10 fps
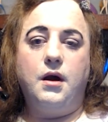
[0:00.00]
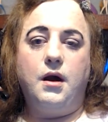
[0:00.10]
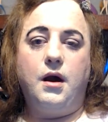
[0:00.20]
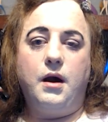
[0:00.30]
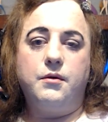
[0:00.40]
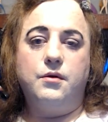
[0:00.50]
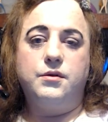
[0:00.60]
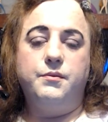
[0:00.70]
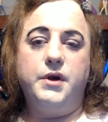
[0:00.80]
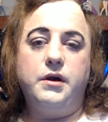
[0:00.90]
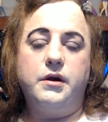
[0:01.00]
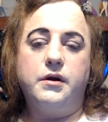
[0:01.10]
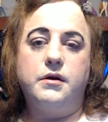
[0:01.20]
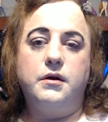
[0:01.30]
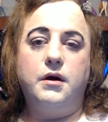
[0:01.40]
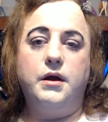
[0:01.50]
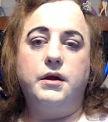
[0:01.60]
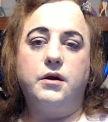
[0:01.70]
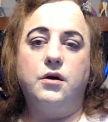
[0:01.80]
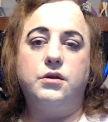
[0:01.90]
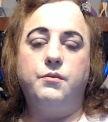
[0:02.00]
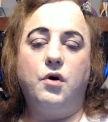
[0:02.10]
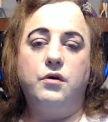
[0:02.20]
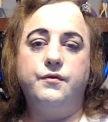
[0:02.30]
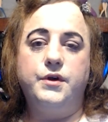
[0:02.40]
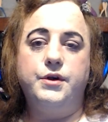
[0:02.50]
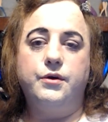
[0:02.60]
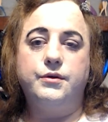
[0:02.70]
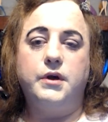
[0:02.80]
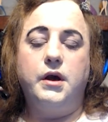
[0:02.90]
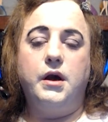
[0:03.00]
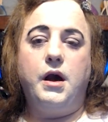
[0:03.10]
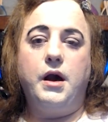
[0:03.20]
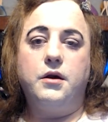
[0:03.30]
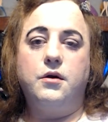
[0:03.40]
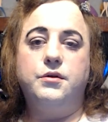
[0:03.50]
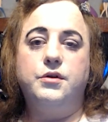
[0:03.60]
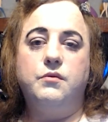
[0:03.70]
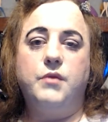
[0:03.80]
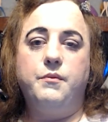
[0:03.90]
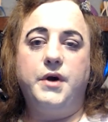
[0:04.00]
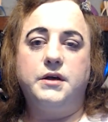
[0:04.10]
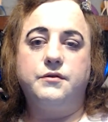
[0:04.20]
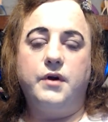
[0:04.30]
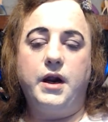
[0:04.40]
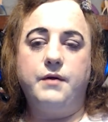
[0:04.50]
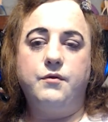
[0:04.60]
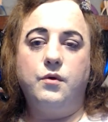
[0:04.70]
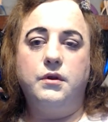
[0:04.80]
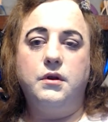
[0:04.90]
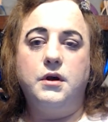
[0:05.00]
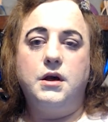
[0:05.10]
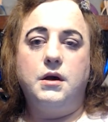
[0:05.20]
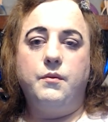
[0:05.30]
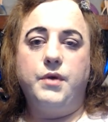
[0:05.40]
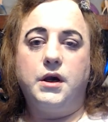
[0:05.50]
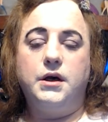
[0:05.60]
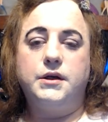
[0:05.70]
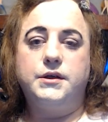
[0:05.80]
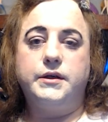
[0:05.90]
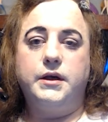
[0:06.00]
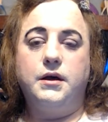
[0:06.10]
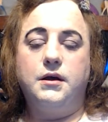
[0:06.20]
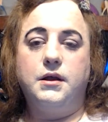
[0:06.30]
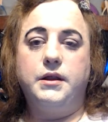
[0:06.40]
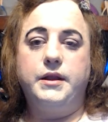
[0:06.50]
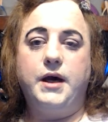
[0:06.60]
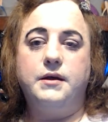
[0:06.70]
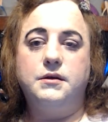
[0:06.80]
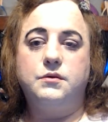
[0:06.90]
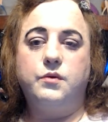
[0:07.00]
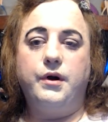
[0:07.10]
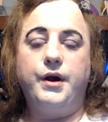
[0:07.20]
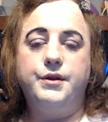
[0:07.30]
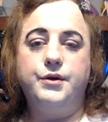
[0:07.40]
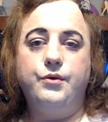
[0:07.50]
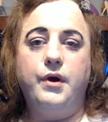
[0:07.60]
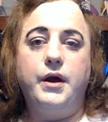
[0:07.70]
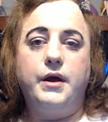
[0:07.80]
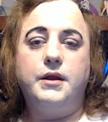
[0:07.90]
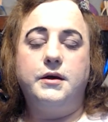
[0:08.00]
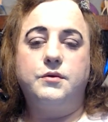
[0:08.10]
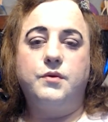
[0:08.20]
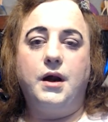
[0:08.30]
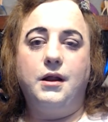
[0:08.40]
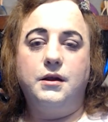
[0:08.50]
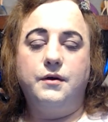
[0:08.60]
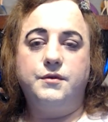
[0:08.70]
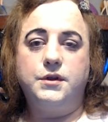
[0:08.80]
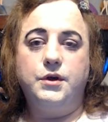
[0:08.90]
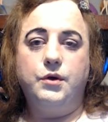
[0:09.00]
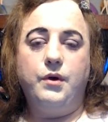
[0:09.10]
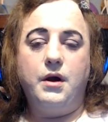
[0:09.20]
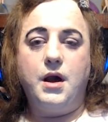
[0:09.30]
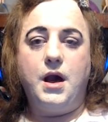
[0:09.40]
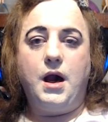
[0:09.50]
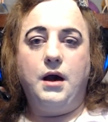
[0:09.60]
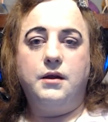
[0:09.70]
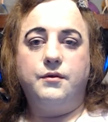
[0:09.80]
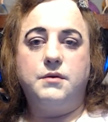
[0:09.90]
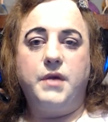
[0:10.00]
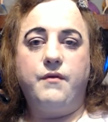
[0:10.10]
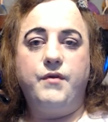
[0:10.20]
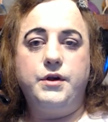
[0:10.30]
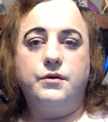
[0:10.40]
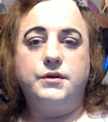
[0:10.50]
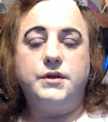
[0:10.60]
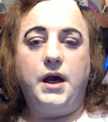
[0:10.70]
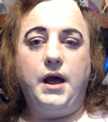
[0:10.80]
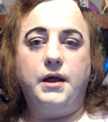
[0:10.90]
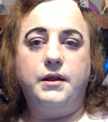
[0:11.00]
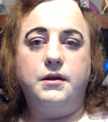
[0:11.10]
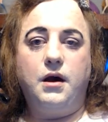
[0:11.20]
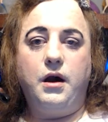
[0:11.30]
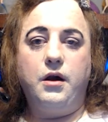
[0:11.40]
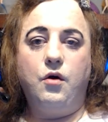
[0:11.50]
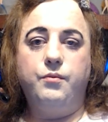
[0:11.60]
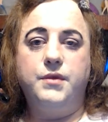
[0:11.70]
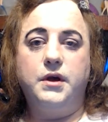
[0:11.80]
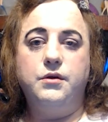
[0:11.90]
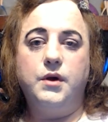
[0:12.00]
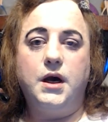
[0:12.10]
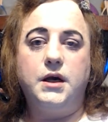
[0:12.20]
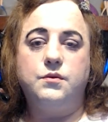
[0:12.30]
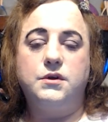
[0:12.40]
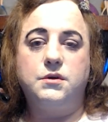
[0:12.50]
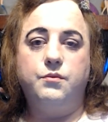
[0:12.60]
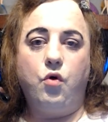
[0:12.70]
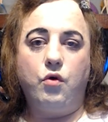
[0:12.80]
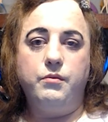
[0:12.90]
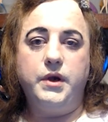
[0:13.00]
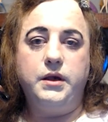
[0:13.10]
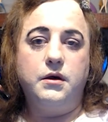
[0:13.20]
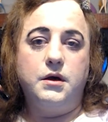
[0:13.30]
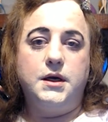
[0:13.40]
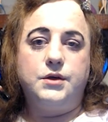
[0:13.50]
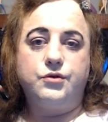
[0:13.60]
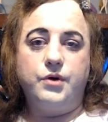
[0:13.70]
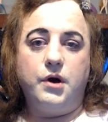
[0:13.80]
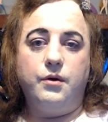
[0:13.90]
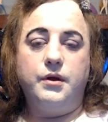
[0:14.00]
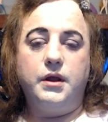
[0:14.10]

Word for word: I'm going to be here, and I'm going to post videos. I'm going to do my best for everyone, because that is what I do. That's what I love to do. I love to make videos, and I hope that you guys will support me throughout